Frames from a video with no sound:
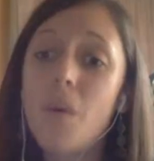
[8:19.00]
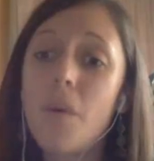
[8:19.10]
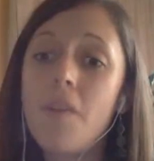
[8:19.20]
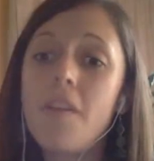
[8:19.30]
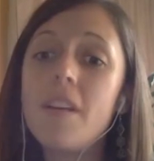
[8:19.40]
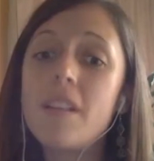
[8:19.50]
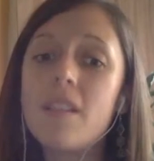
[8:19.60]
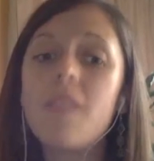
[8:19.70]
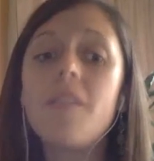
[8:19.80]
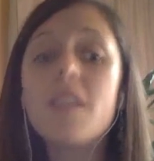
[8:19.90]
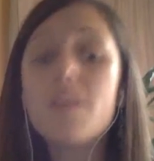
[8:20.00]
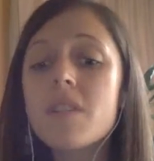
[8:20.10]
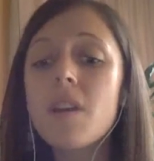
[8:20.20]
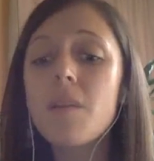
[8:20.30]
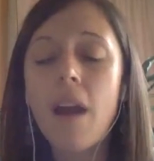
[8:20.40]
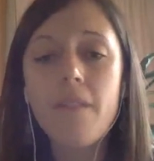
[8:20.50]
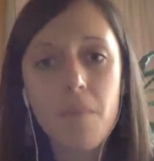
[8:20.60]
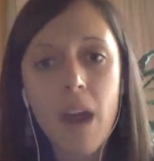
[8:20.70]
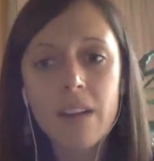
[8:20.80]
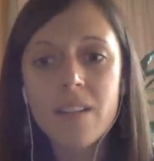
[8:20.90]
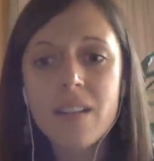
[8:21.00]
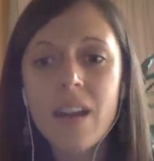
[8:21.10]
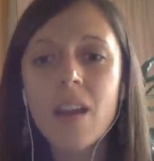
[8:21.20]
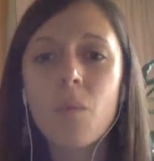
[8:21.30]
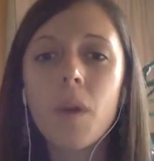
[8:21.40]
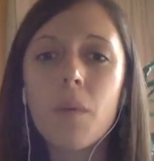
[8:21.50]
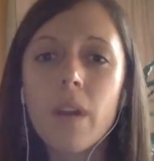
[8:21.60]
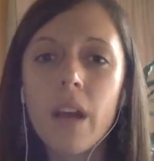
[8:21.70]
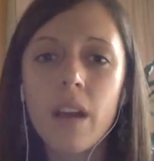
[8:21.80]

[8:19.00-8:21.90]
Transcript: this was in a private practice setting, and we were getting